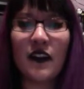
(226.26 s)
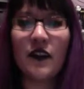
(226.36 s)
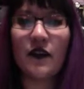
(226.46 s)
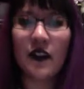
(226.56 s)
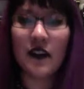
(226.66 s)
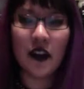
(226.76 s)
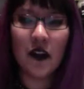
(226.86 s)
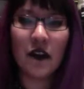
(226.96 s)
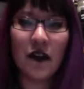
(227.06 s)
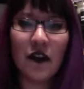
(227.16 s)

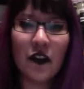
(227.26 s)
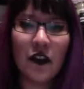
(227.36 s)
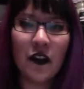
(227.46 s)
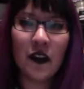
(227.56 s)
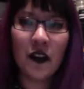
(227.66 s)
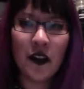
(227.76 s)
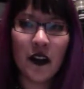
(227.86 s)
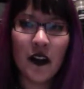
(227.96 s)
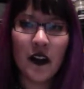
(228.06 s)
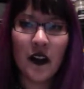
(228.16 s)
photographer,
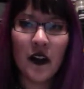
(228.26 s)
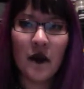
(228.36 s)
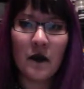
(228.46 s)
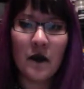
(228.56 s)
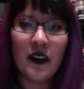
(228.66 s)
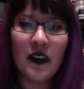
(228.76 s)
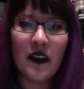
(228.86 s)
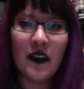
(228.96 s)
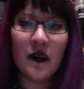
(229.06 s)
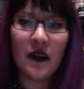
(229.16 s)
but
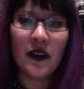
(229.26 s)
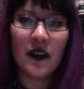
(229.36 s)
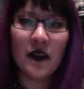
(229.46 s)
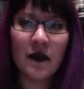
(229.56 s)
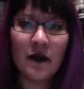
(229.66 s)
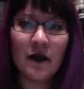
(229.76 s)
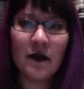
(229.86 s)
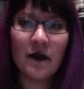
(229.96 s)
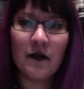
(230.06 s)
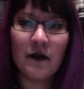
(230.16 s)
it was some
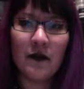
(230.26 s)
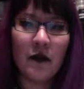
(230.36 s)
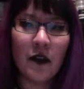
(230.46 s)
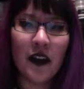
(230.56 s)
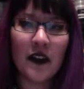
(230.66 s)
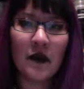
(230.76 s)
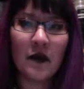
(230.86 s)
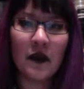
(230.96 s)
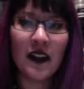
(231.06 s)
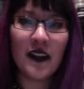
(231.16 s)
random
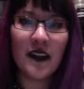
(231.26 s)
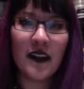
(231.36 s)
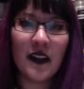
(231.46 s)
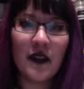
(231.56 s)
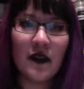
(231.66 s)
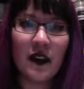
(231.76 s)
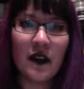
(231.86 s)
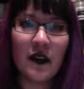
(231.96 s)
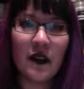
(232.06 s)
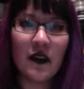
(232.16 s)
place that I
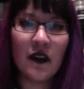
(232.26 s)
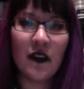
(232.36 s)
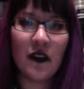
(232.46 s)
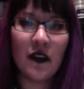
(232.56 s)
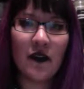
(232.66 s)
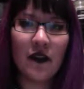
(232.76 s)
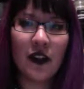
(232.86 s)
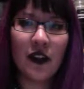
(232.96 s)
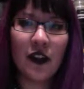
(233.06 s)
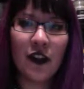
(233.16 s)
found it on
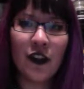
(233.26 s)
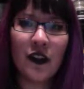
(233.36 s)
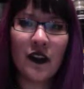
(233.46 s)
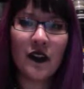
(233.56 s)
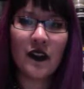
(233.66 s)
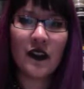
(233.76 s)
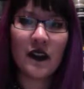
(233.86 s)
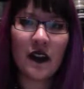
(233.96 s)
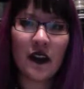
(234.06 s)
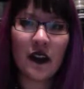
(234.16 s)

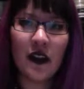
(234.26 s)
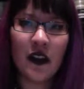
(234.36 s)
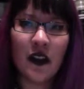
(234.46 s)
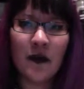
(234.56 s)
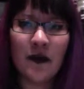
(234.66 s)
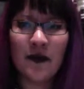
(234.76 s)
Flickr.com,